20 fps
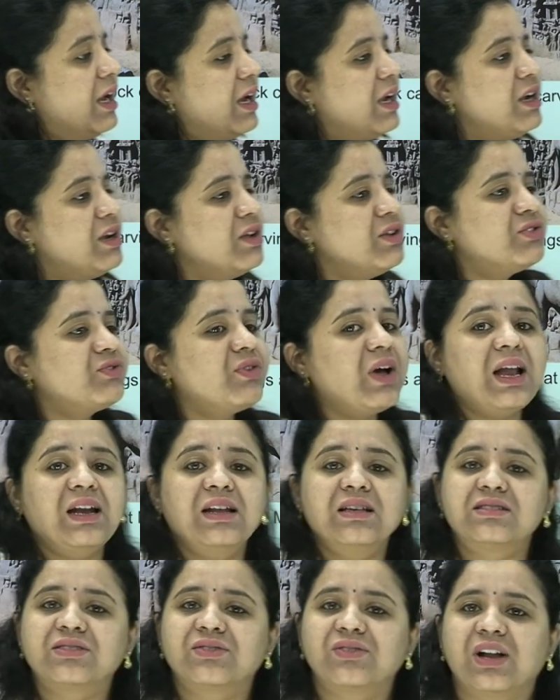Indus
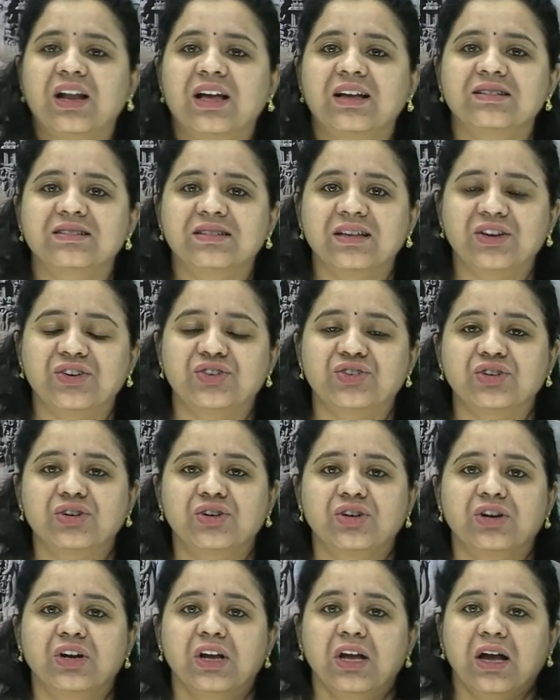Valley
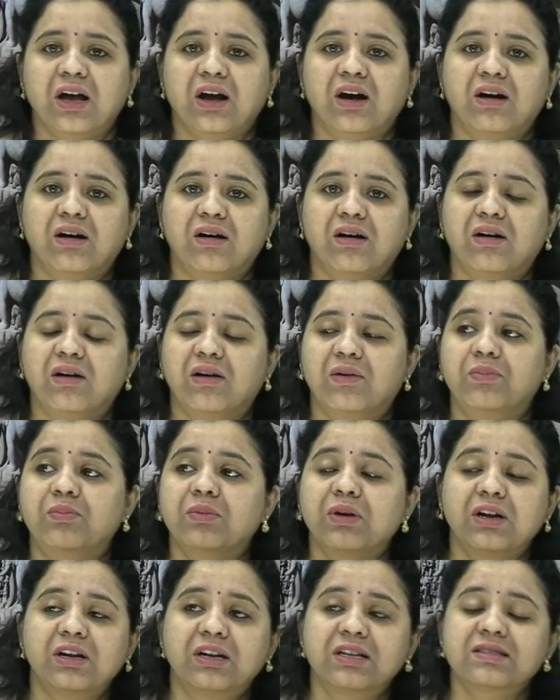civilization
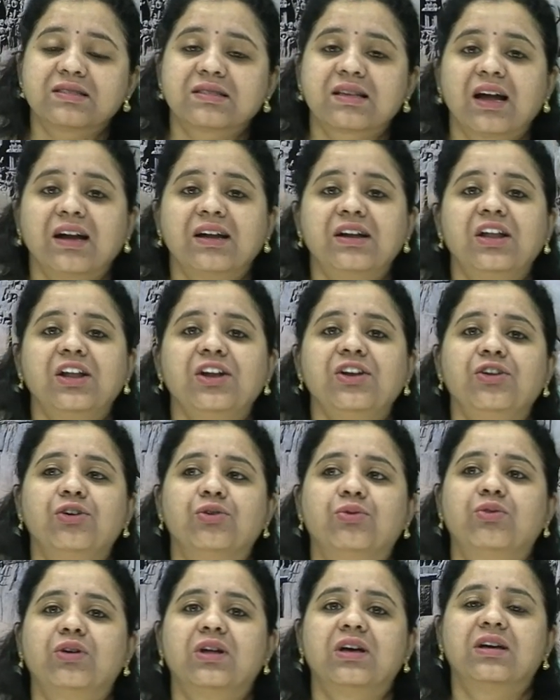
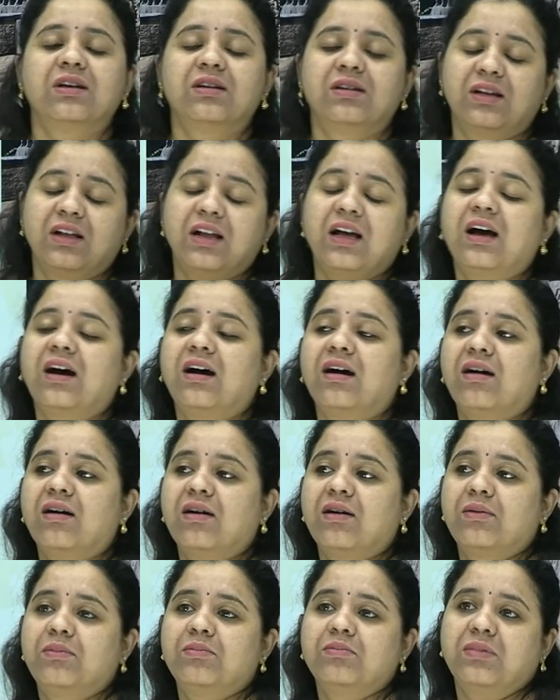discontinued
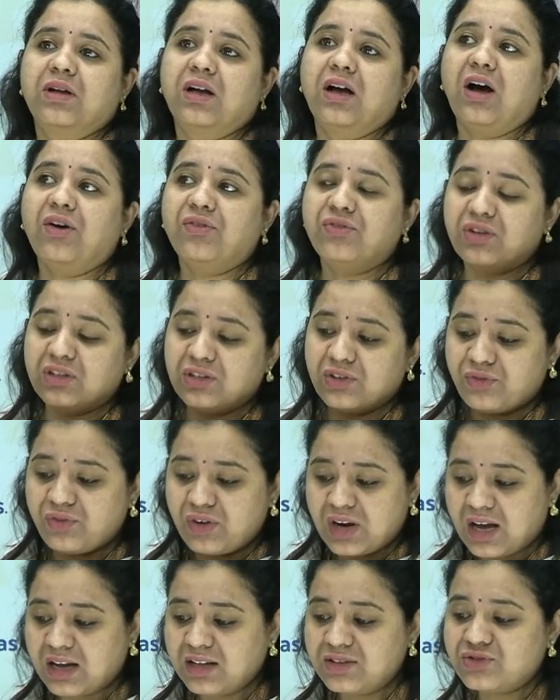after the
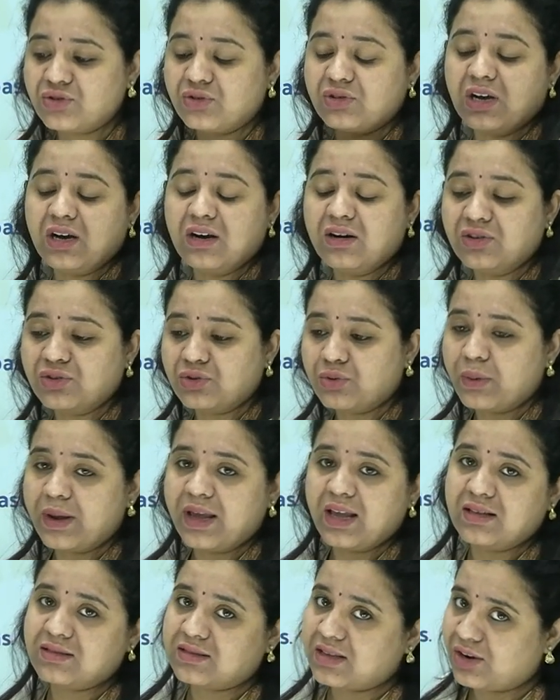floods or the
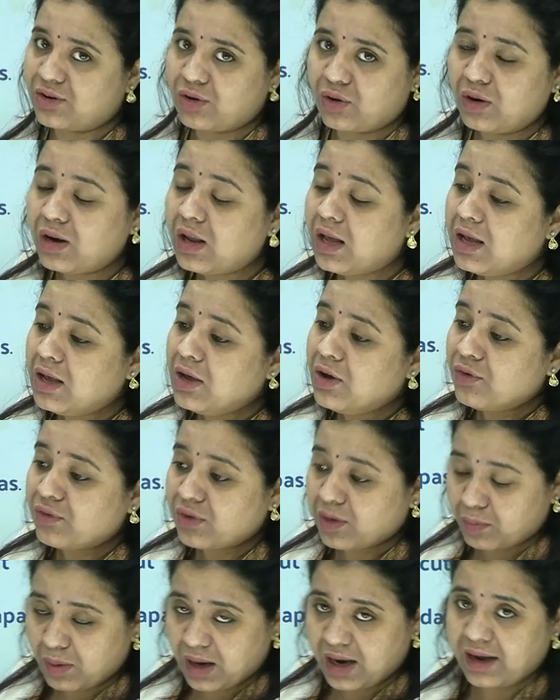earthquakes and all,
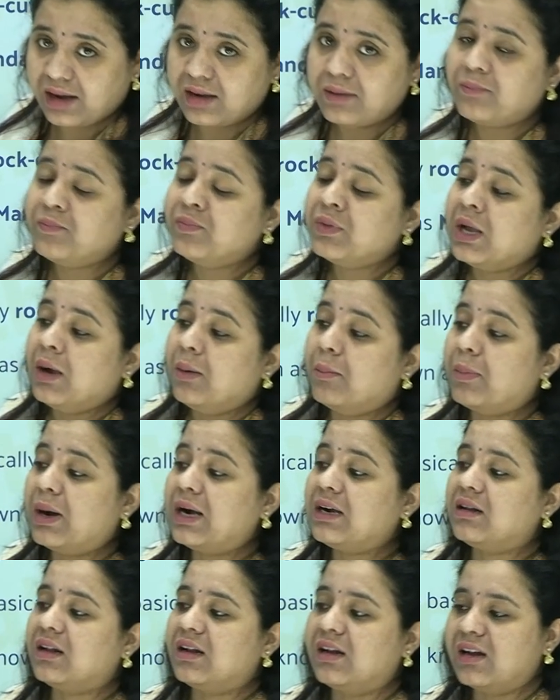famine.
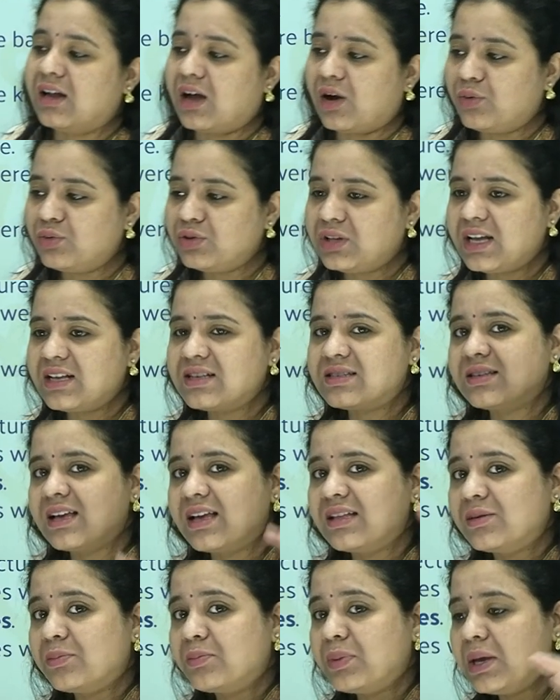But now they
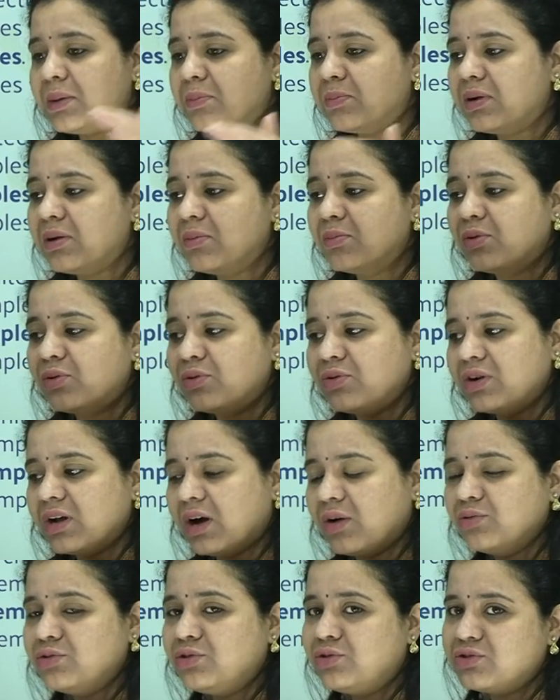say the people moved
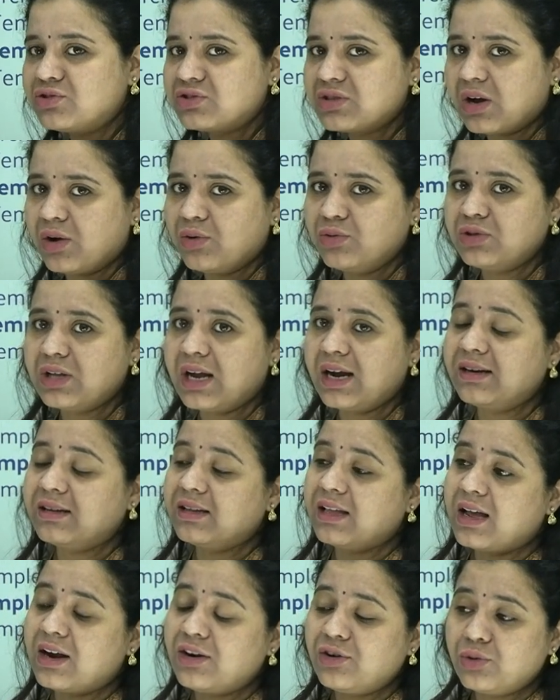down to south
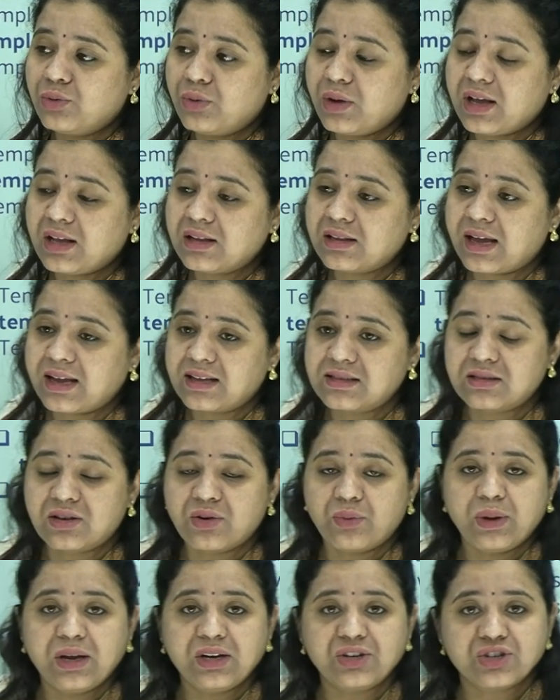and they are doing the
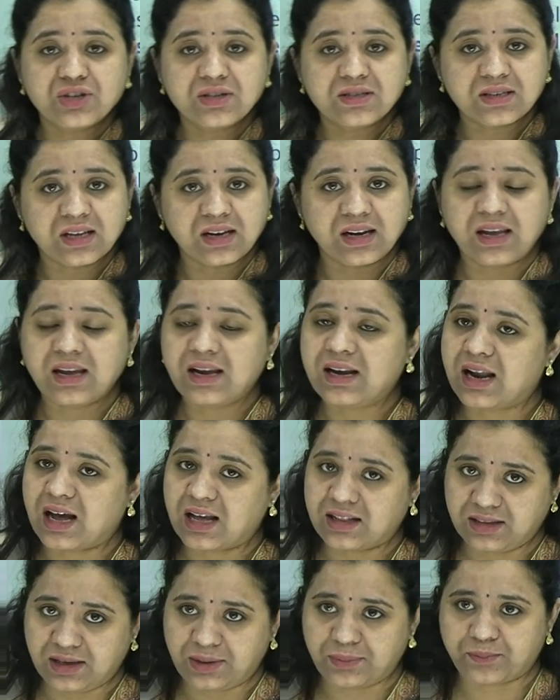excavations in
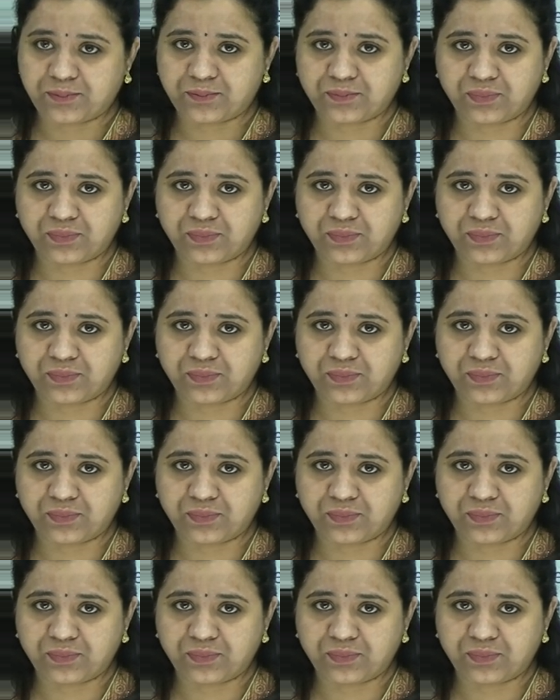Kiladi.